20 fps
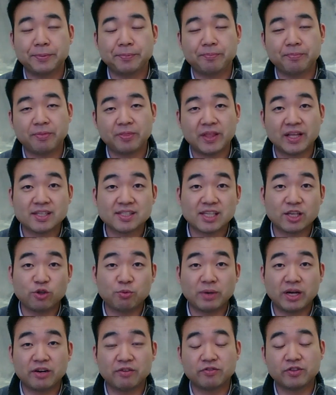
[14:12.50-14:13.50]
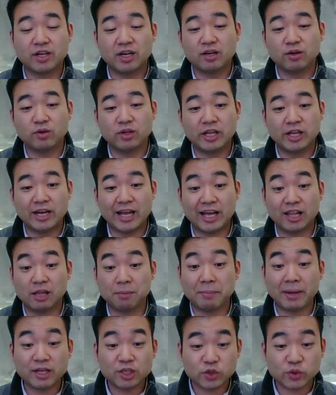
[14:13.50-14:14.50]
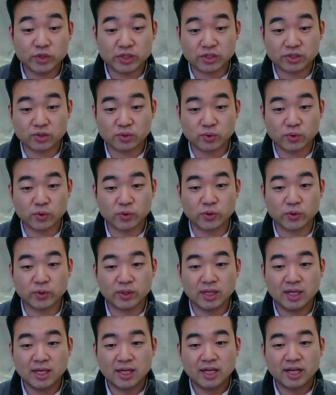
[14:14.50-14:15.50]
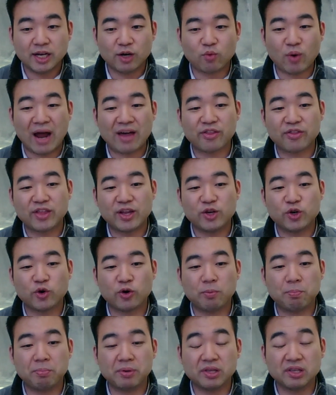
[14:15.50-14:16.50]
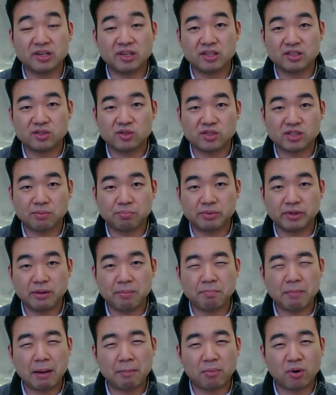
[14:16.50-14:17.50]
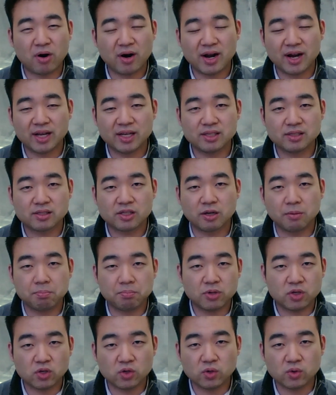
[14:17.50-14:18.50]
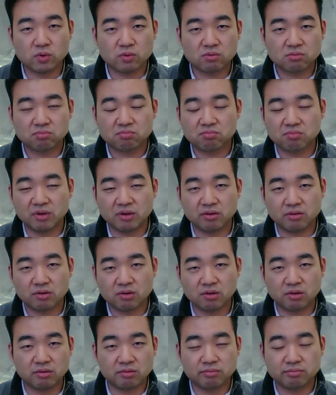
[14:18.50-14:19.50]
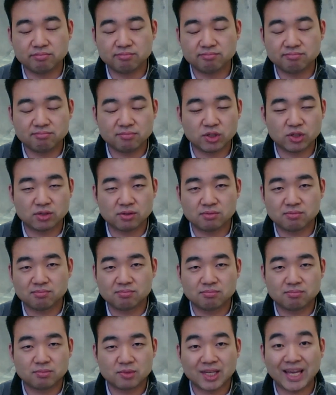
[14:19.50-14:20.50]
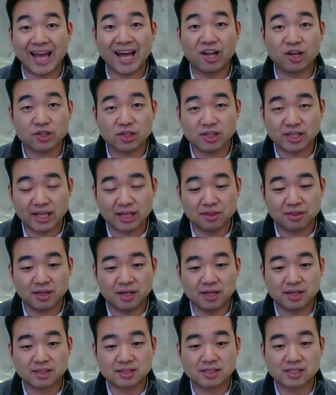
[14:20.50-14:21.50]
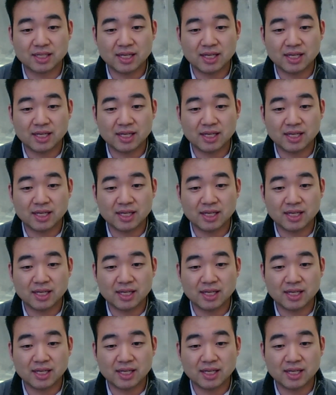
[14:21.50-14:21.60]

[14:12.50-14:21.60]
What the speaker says: things that you might have done in elementary school, rather than your ability to simply memorize, compute, and just calculate things.